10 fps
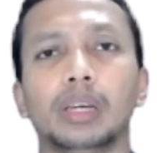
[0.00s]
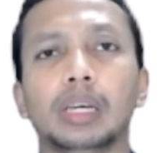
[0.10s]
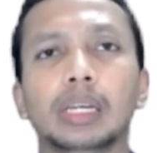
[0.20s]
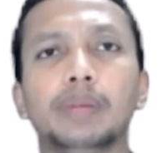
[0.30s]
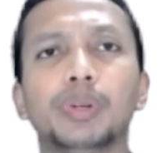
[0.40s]

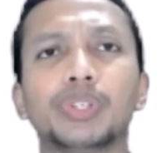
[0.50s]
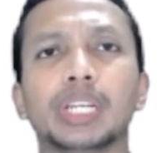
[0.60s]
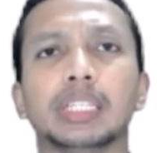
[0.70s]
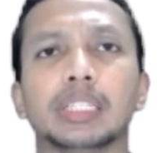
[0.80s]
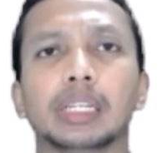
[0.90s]
Remote
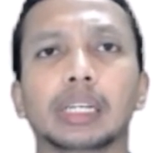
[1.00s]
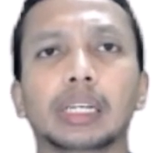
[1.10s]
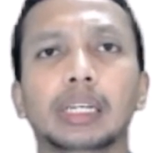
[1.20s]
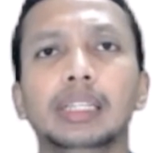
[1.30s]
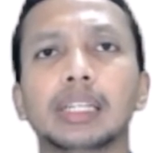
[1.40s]
sensing,
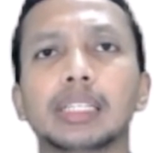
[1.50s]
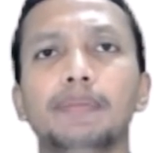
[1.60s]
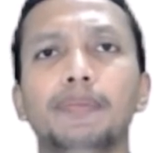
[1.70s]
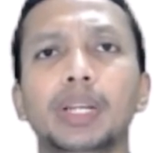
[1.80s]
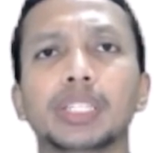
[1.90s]
in the
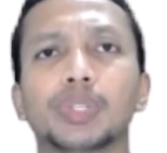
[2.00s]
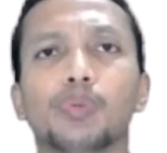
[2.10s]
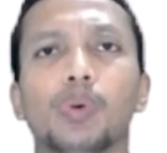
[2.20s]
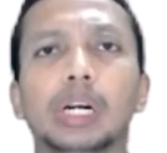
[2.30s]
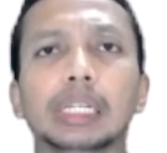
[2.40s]
simplest
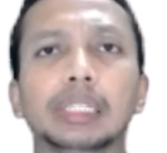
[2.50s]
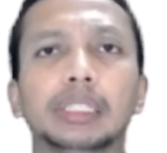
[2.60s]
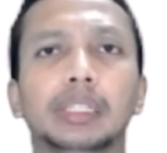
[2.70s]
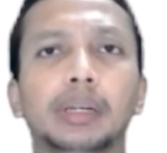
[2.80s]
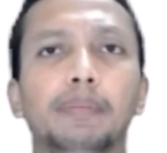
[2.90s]
word,
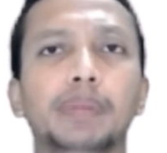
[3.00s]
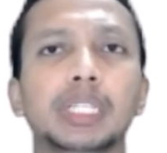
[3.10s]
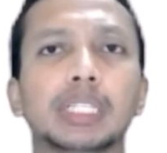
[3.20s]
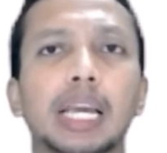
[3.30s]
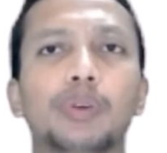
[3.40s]

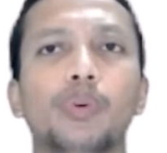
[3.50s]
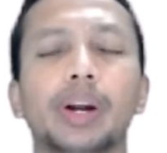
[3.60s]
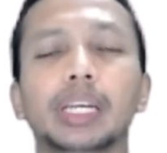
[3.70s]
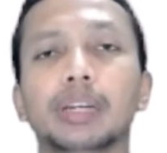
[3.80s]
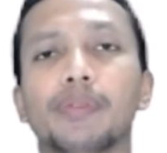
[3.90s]
means
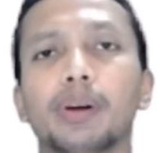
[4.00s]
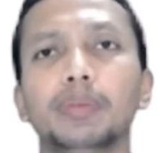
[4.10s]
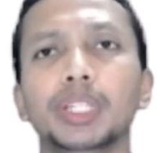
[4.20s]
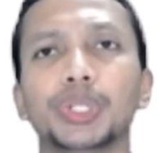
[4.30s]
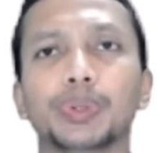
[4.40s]
acquiring
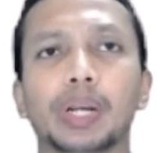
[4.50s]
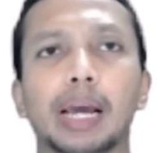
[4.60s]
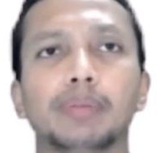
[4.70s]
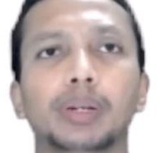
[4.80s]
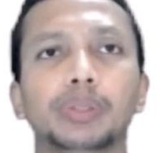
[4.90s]
information
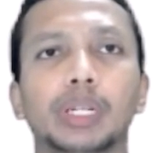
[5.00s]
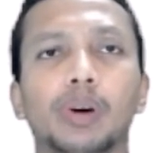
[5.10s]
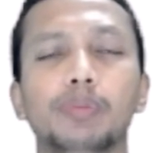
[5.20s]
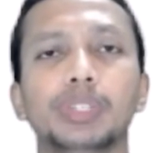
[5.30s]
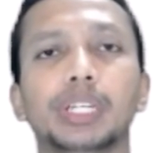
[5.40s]
about an
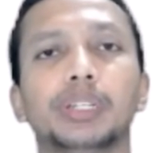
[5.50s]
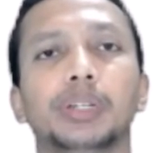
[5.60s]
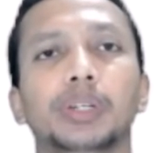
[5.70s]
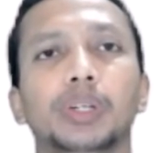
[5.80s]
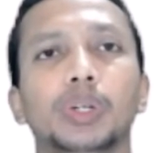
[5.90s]
object
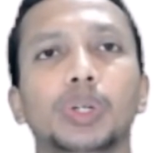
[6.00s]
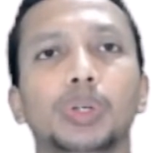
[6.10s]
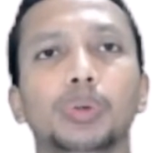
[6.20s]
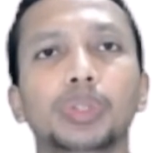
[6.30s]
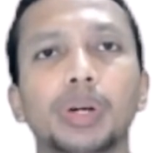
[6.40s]

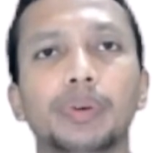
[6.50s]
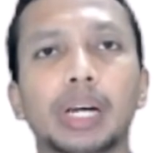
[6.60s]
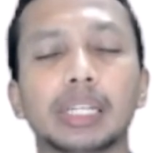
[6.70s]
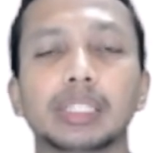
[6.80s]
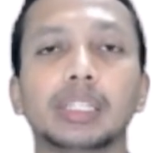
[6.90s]
without
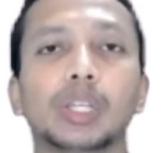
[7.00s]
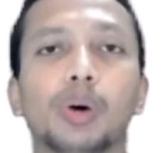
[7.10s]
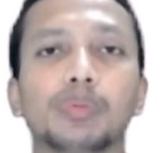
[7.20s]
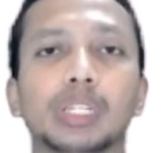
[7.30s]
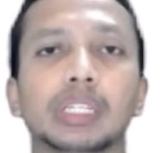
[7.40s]
touching the
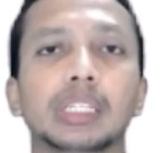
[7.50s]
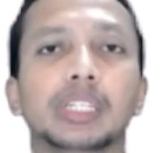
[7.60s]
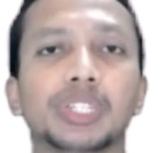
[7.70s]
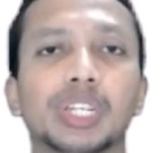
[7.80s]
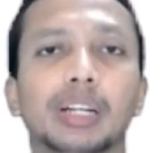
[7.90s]
object
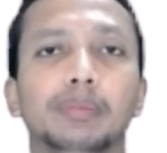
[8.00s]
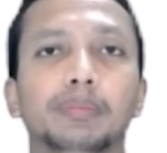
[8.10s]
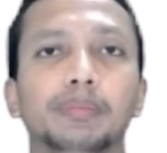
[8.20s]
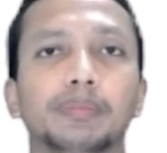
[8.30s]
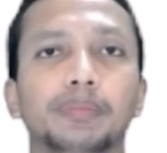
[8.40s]
itself.
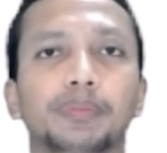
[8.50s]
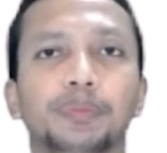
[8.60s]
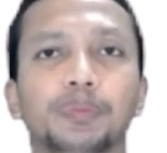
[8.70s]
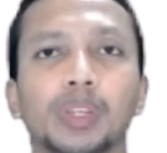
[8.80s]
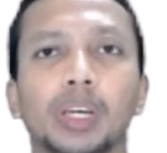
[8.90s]

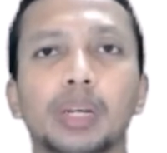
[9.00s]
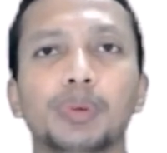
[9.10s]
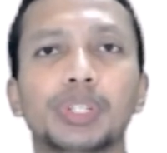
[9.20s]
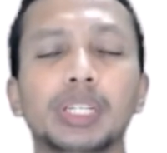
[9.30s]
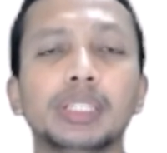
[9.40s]

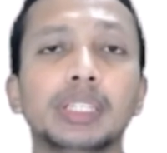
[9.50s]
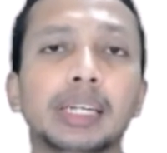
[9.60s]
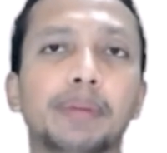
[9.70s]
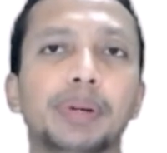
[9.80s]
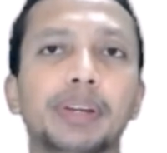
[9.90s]
Remote sensing
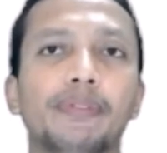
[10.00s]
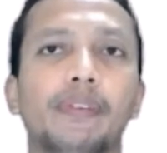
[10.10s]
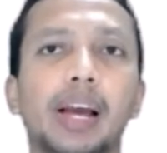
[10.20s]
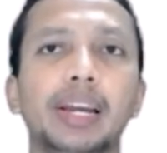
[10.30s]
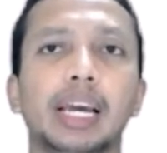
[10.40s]
can be
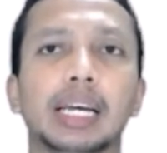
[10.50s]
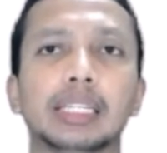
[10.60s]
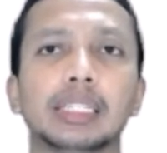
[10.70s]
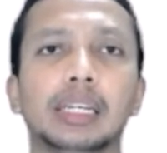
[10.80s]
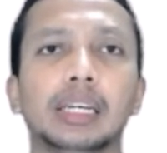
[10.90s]
defined
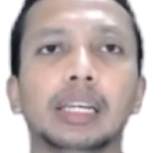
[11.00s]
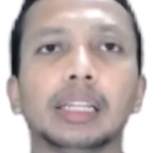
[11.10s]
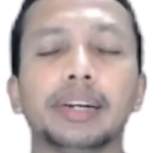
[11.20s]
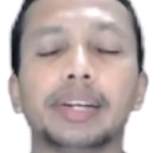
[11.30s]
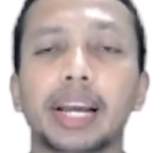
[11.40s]
as
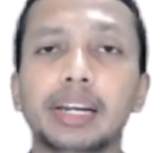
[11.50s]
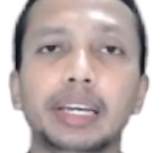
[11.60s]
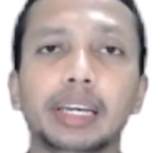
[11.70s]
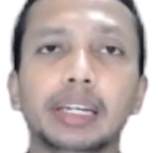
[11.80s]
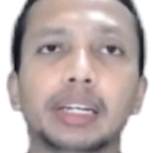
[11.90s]
the
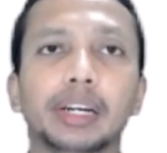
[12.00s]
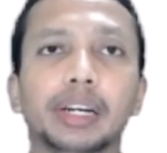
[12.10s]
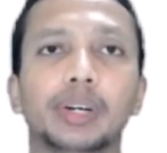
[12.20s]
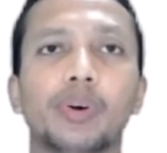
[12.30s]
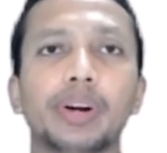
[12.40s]
technique
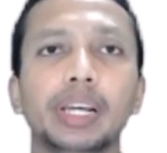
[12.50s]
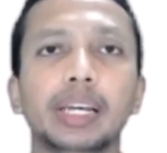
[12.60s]
recording an